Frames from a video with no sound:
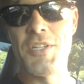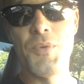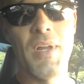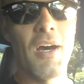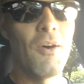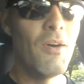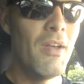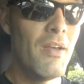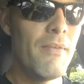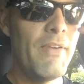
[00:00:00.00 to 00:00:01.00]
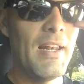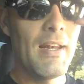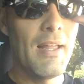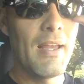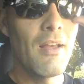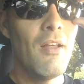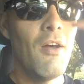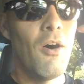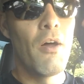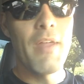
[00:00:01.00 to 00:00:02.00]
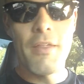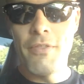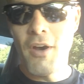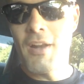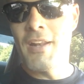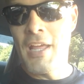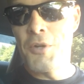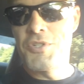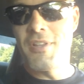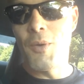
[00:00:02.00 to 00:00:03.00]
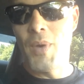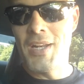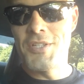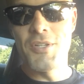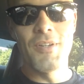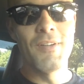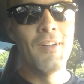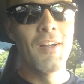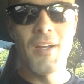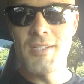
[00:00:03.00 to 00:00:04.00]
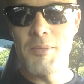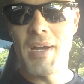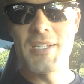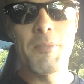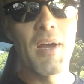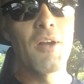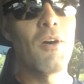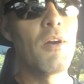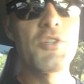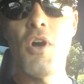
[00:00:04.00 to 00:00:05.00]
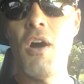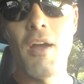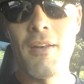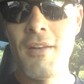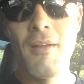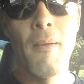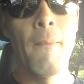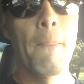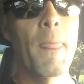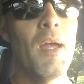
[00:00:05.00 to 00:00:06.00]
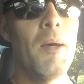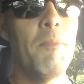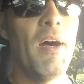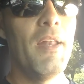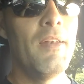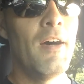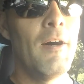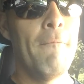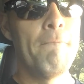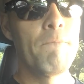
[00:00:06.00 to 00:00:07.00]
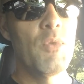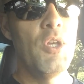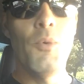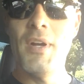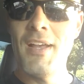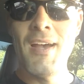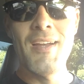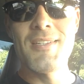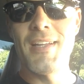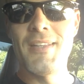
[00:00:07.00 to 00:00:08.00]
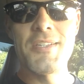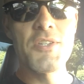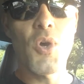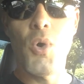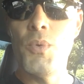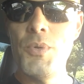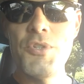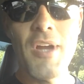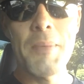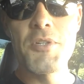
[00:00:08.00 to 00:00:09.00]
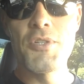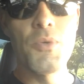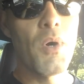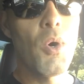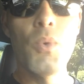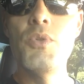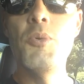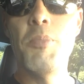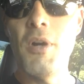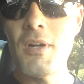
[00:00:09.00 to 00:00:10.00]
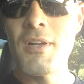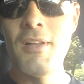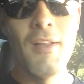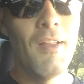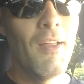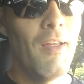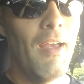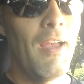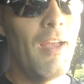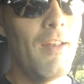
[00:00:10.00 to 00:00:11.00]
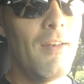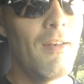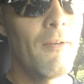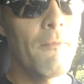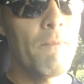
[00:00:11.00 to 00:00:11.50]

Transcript: I do now, feeling like all that thought and energy that went into customizing my car is gone. But you know what, guys, like, this is a whole new chapter to a whole new book, and